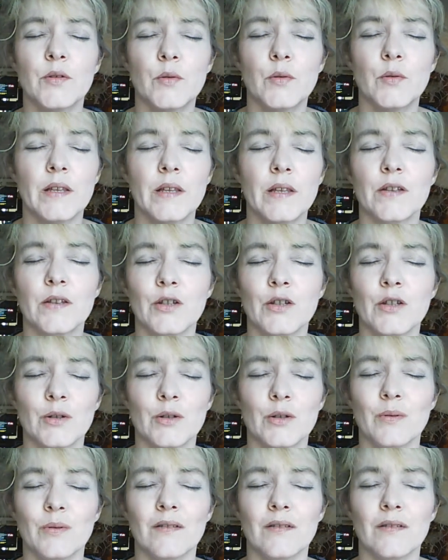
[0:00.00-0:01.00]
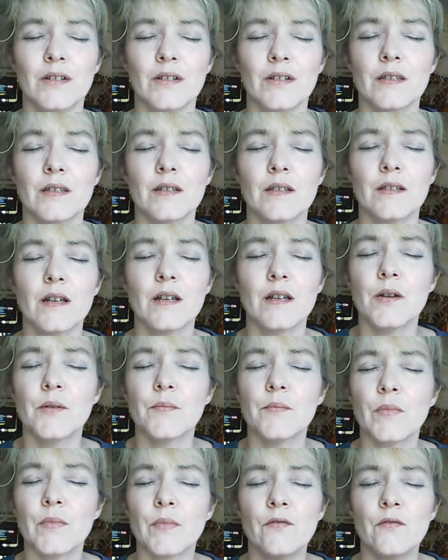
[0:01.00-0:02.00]
between the two of us.
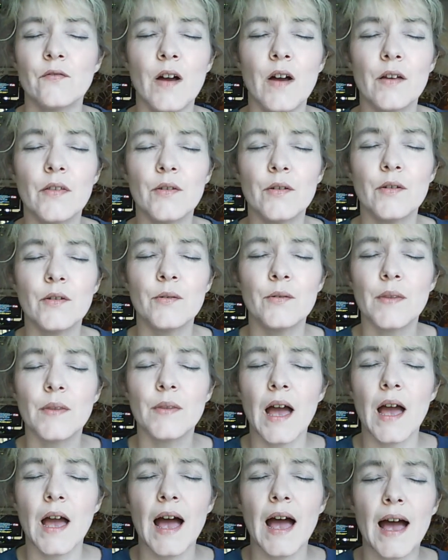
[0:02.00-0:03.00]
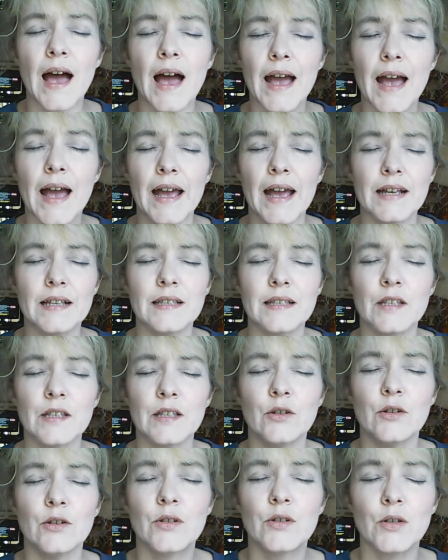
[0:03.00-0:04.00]
Father, I
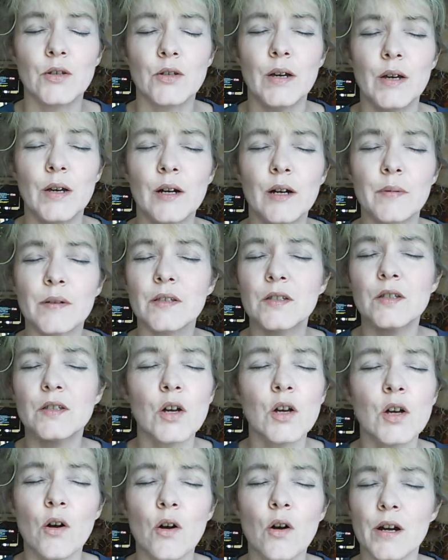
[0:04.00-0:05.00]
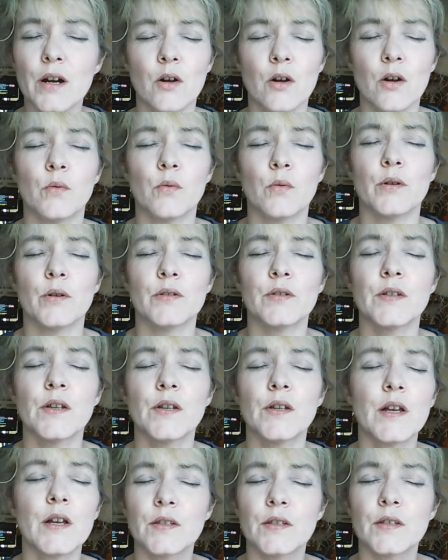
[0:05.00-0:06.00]
ask you to help us to guard our
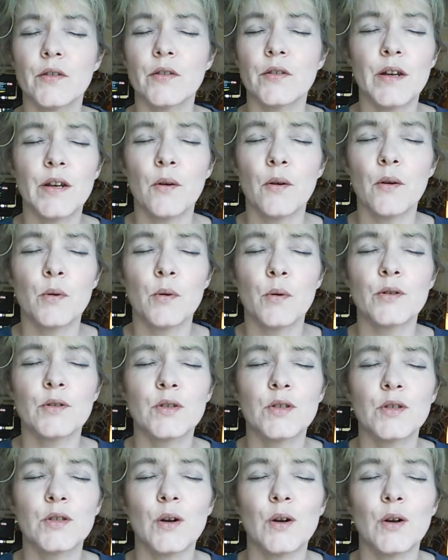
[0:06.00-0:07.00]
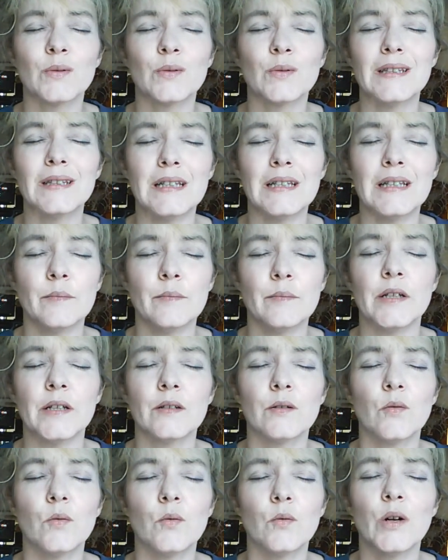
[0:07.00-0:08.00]
words so that our words don't
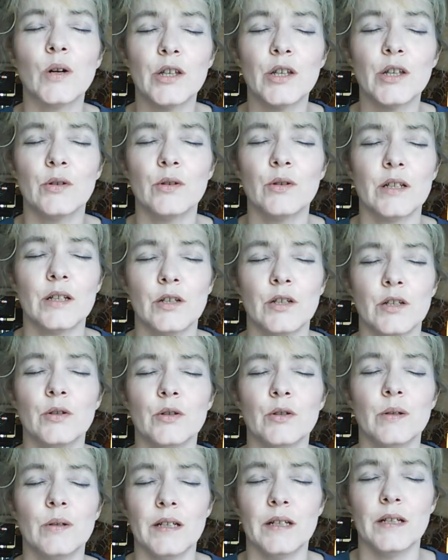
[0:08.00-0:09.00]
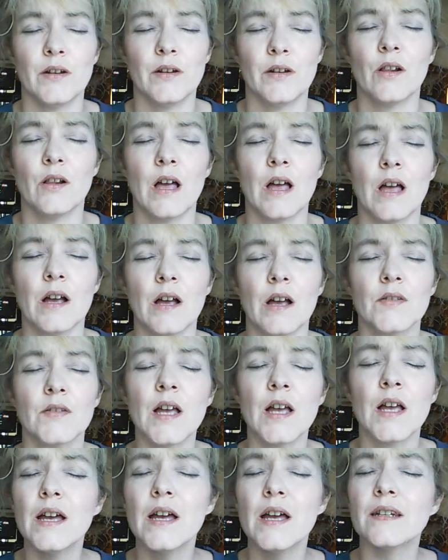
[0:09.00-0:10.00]
limit what you can do in our
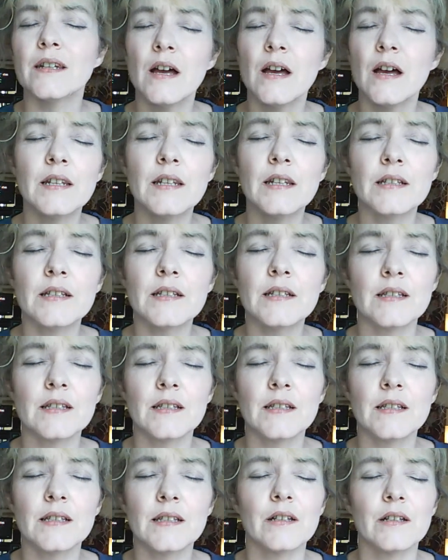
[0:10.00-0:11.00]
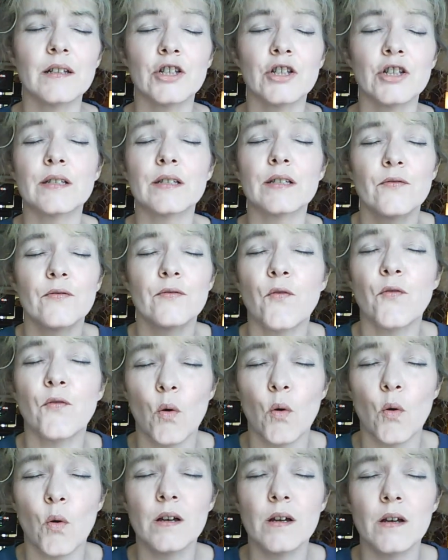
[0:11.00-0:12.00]
lives. Not necessarily just
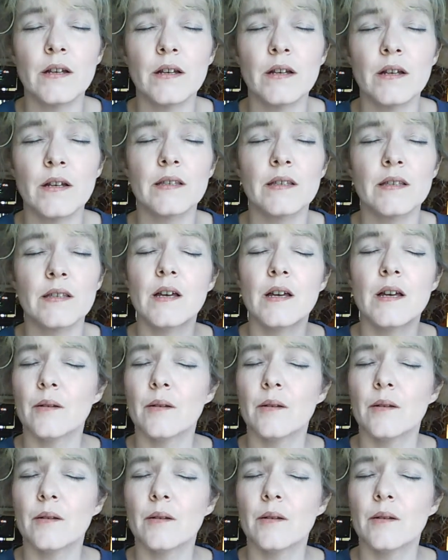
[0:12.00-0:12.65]
for us,